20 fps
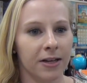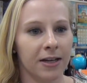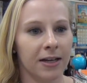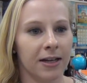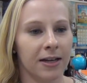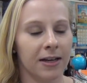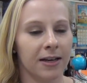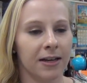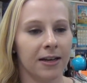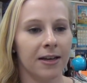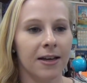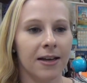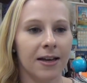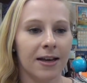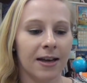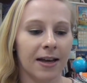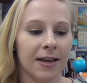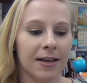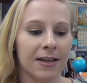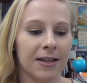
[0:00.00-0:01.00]
and
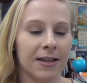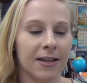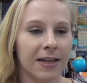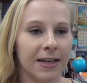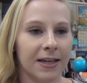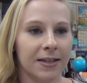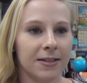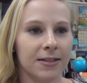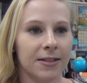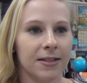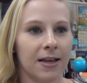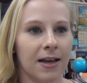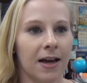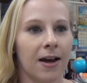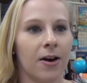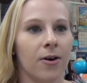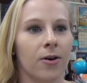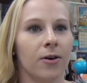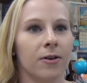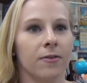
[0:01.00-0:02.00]
I liked how
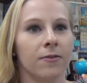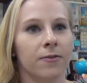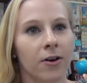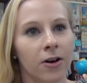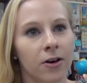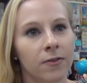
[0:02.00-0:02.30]
involved